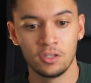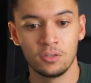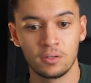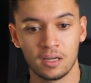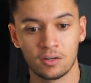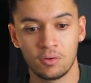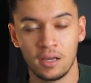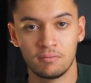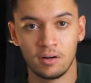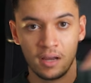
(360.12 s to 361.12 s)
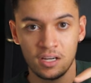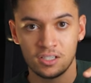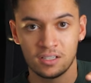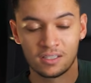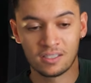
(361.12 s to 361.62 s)
you can create
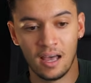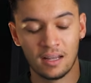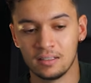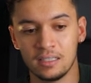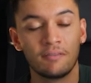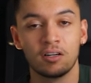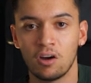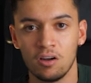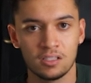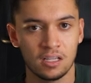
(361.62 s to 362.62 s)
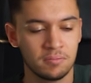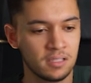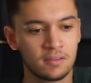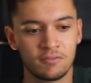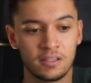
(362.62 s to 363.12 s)
variations and different concepts,
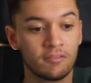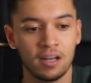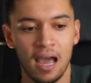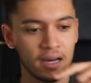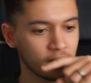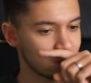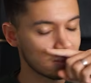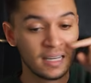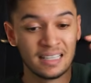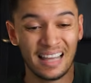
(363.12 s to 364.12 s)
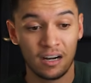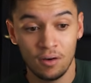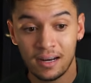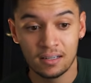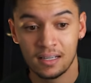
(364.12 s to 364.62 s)
different angles
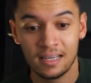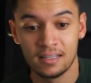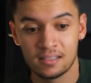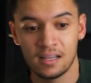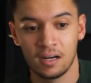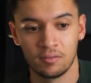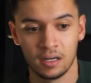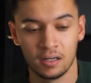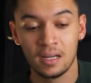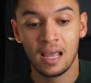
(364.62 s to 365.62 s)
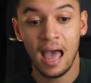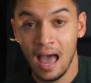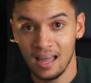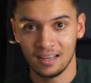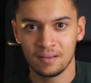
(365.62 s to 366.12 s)
directly inside of here.
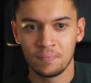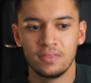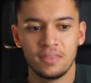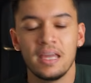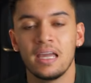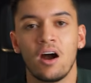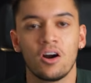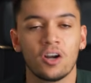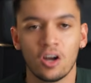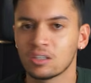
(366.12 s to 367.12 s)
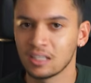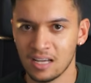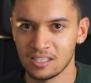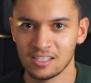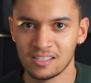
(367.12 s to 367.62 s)
And they are not
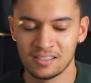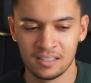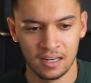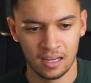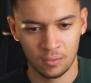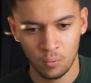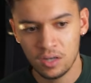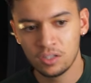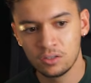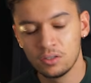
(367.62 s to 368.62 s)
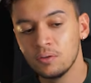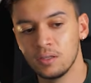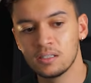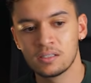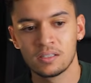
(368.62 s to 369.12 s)
guesses. Like when you do
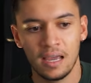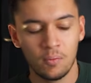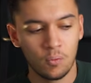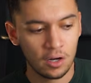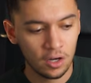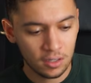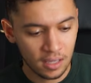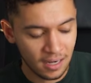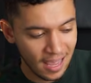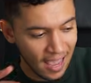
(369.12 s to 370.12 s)
this, it will look at